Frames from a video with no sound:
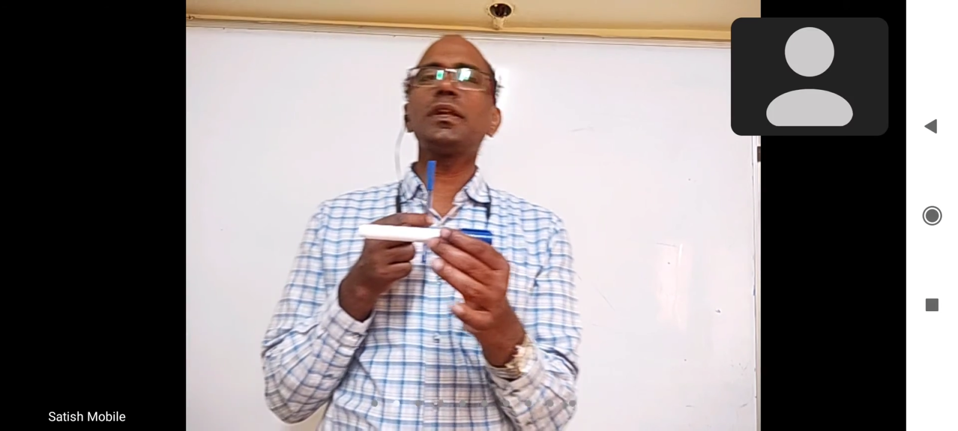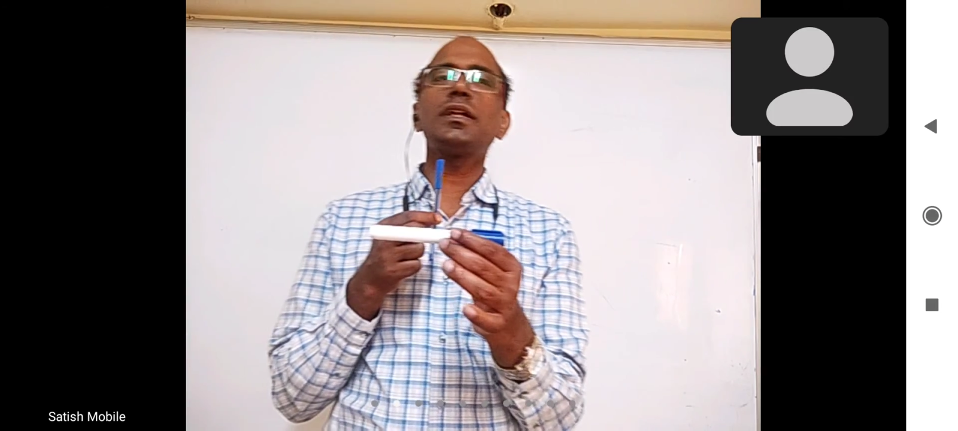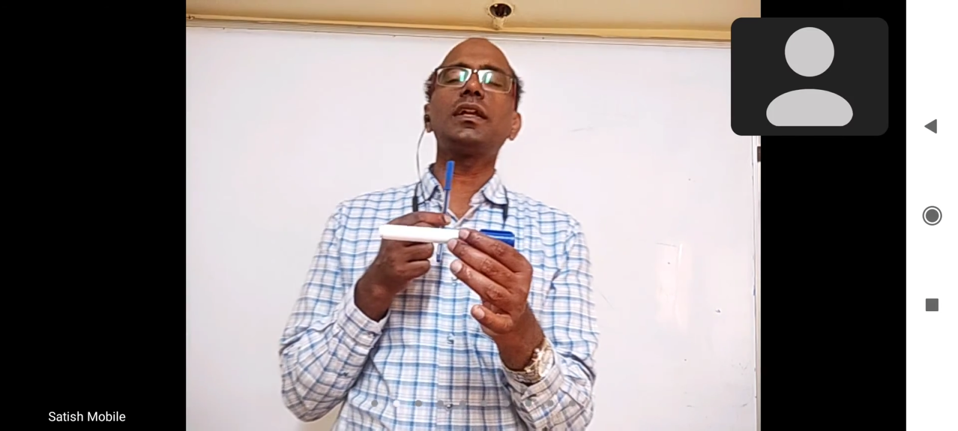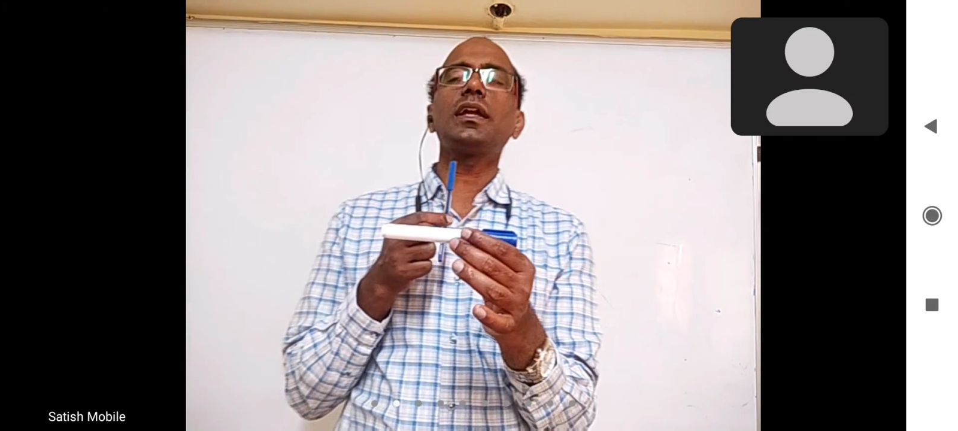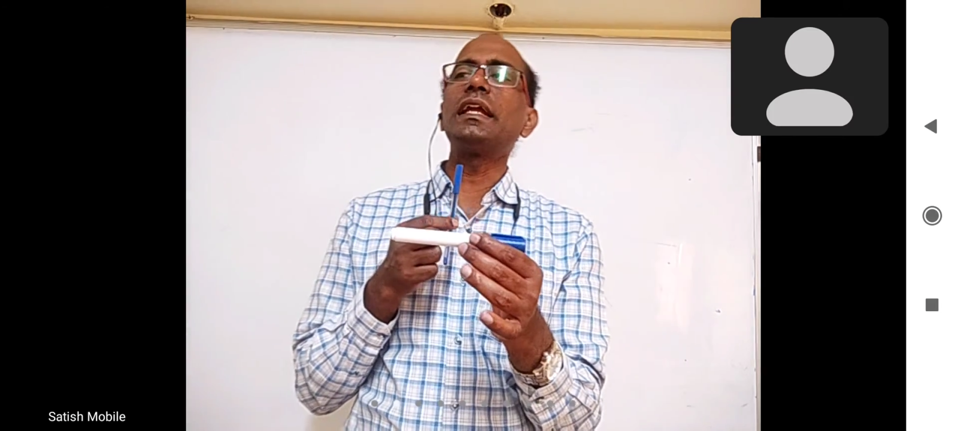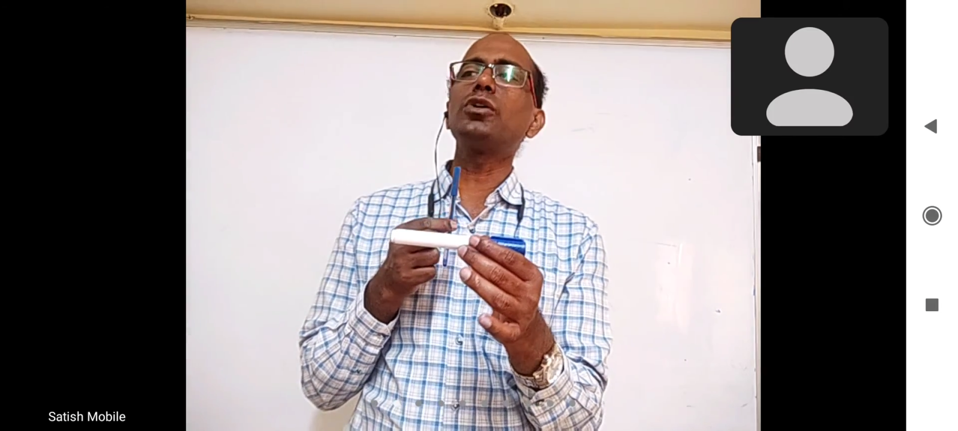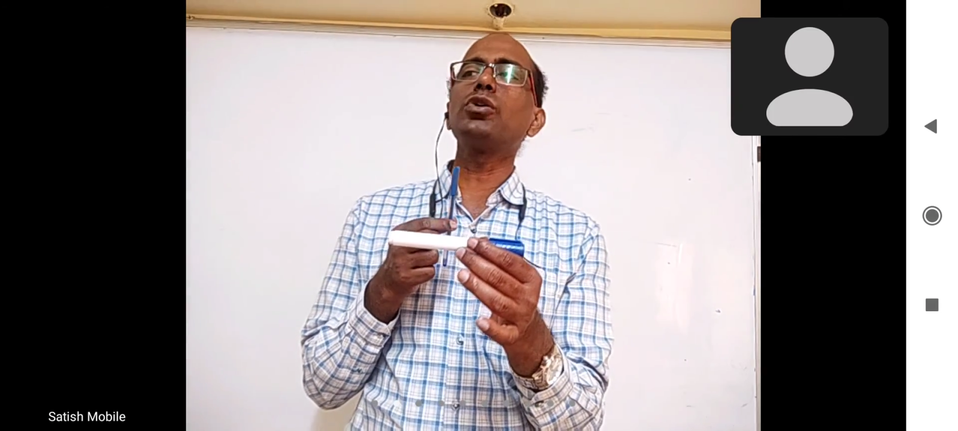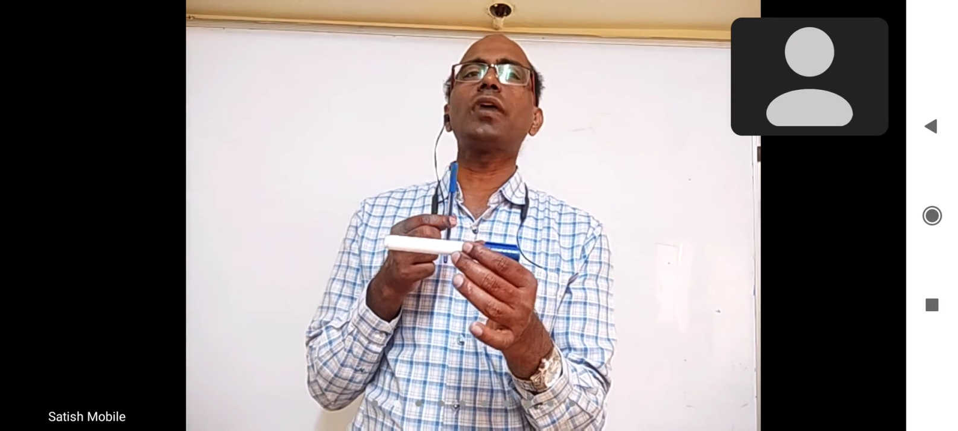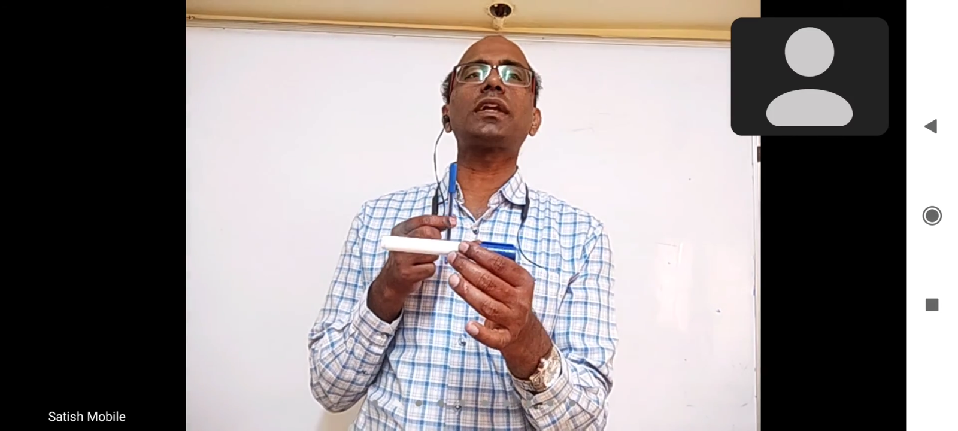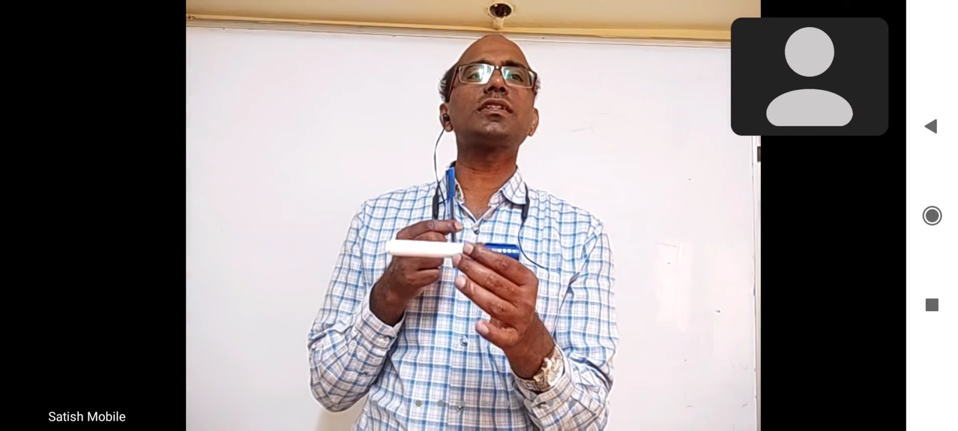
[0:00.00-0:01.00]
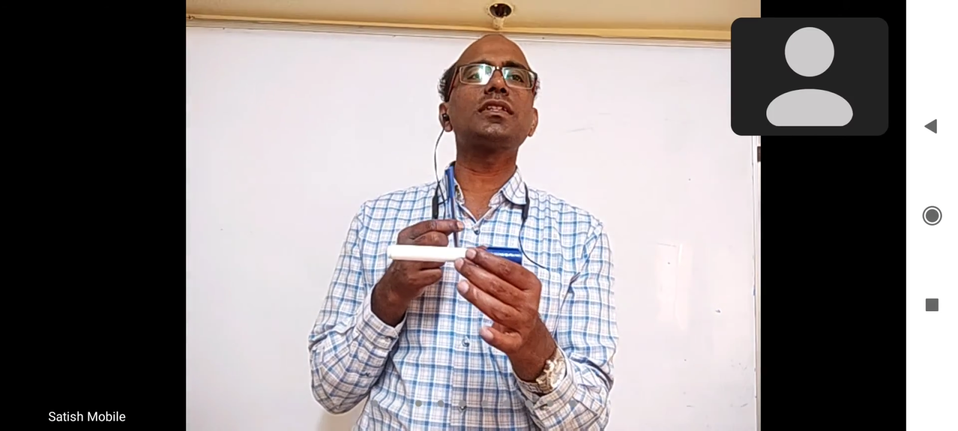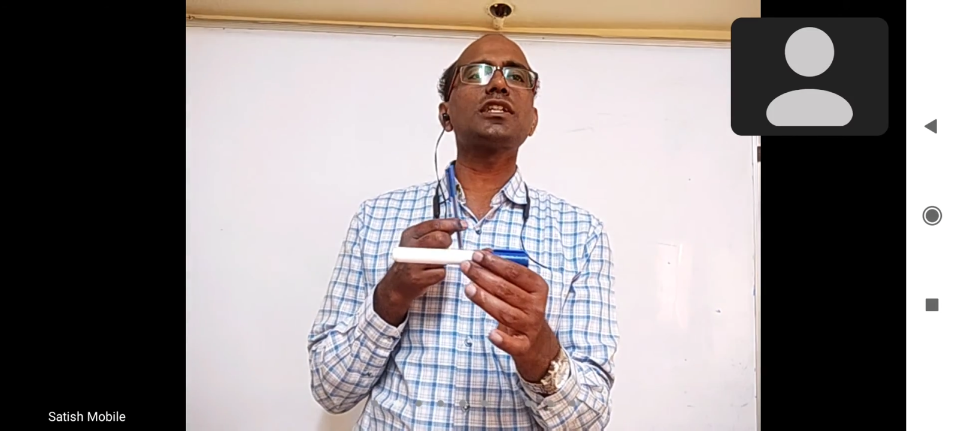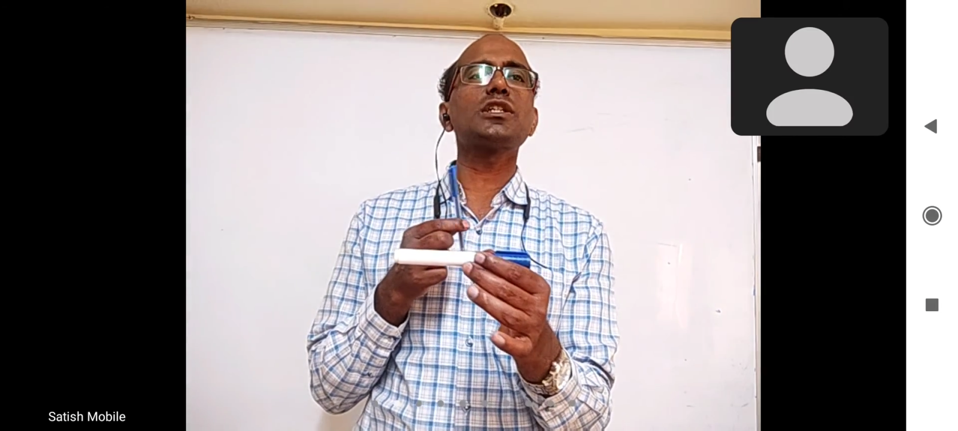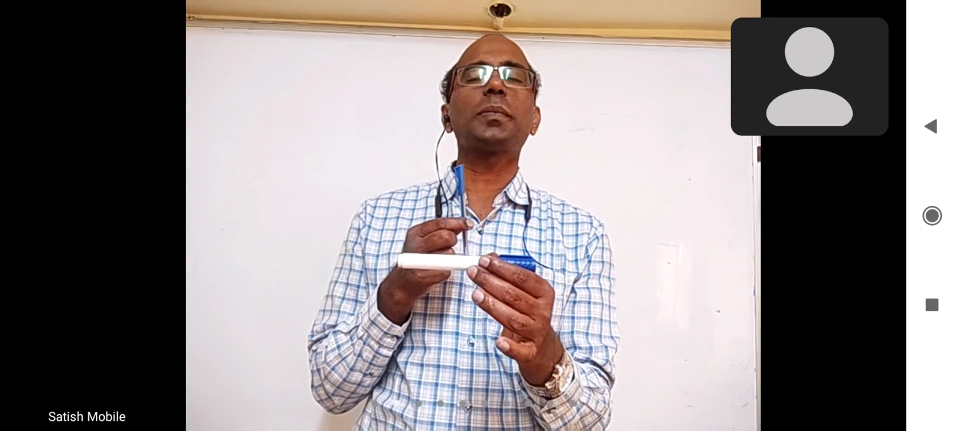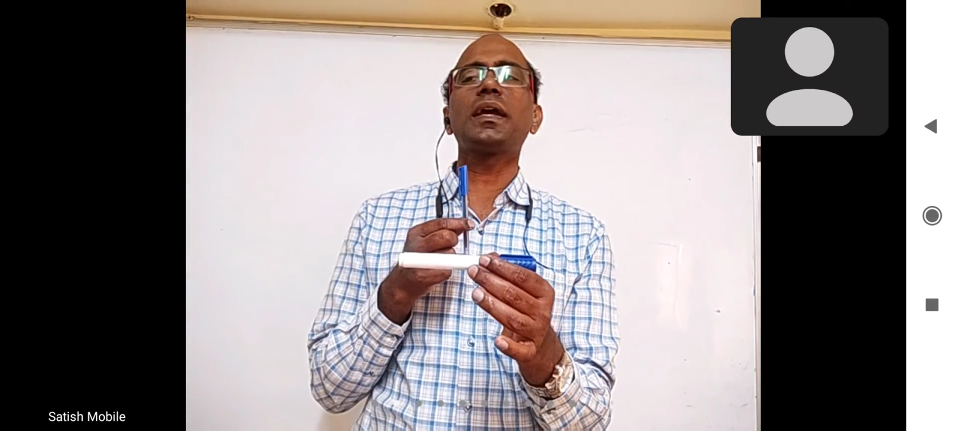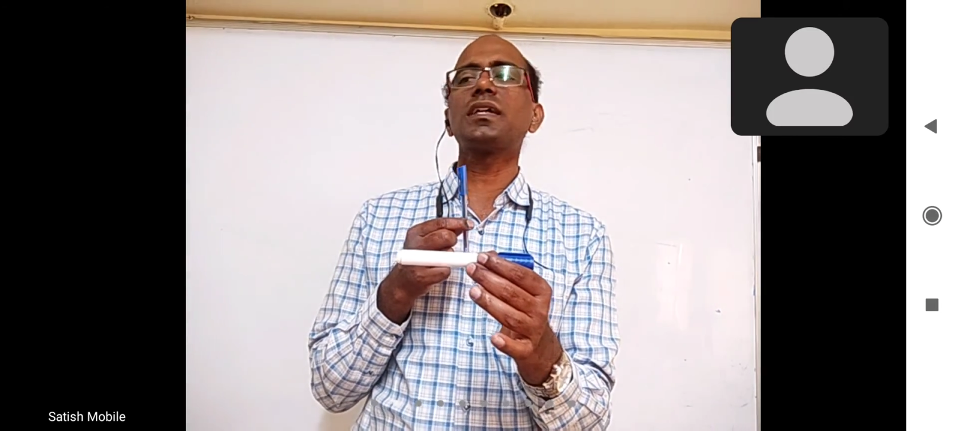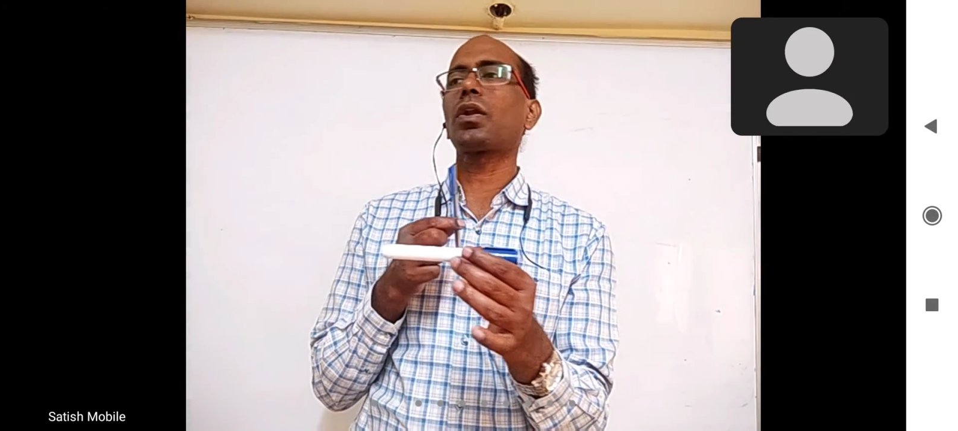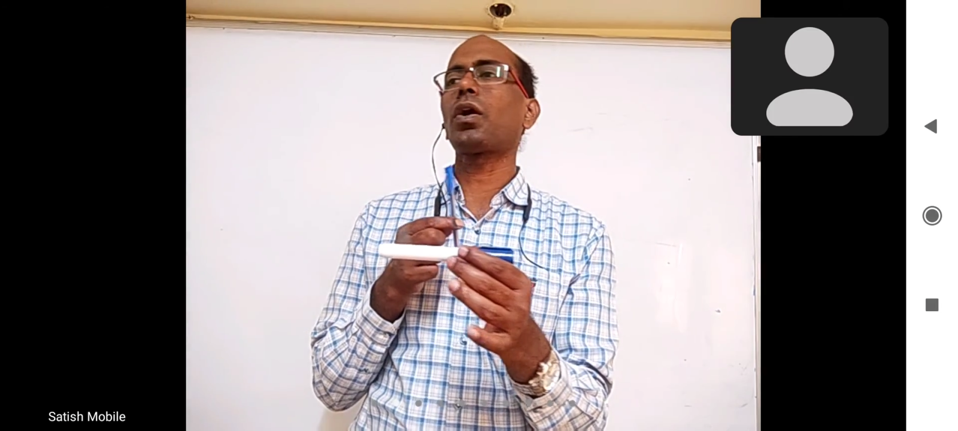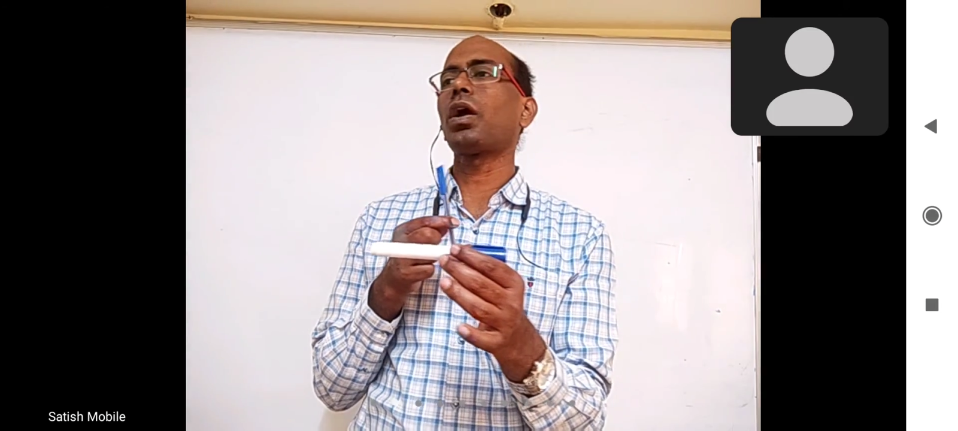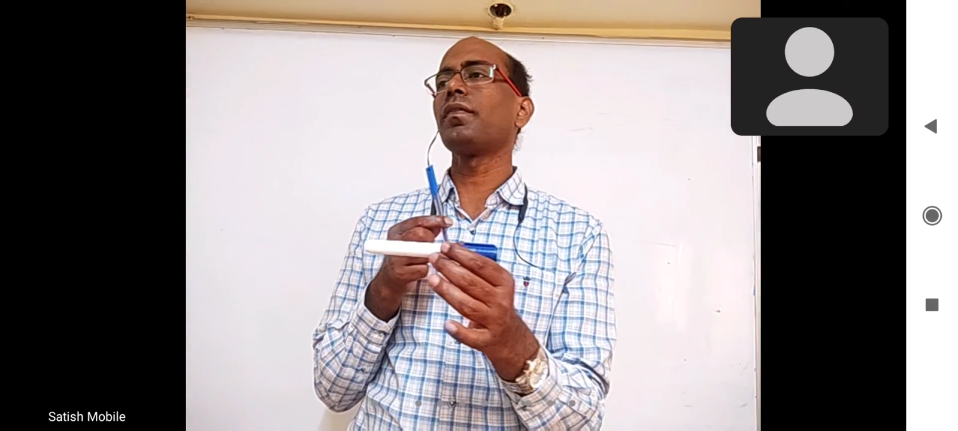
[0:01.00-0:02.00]
any two vectors in the space are
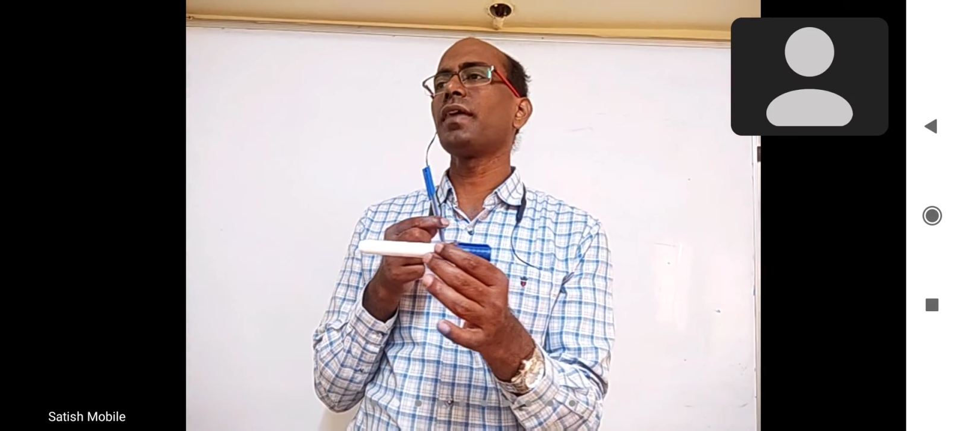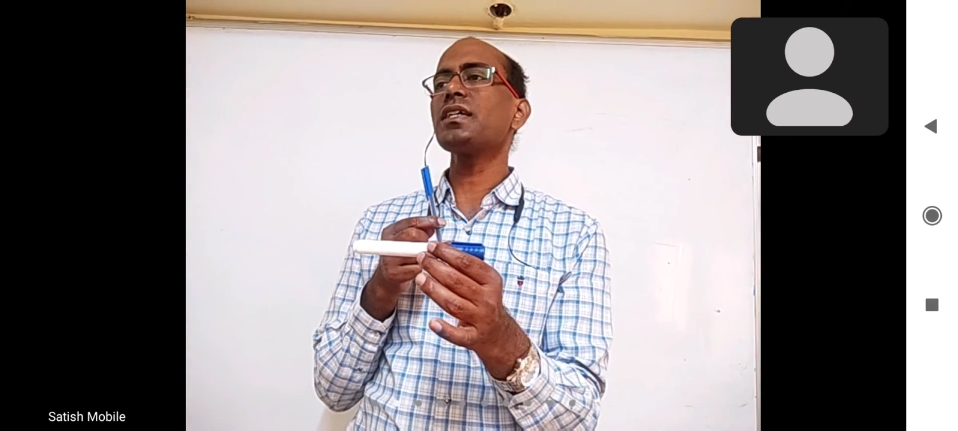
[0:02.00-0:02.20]
always